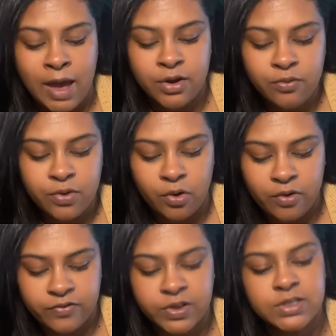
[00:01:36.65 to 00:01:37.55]
I don't know
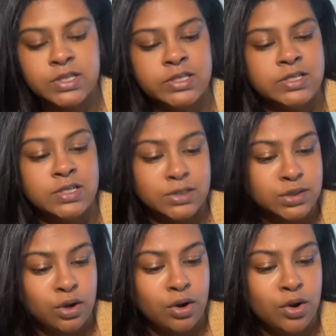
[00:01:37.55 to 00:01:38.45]
if this is
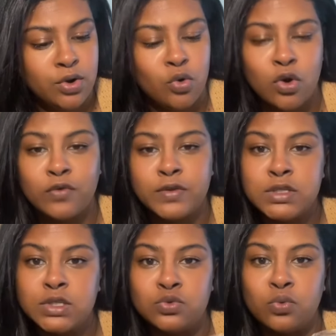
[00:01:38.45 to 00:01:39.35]
discard or if this is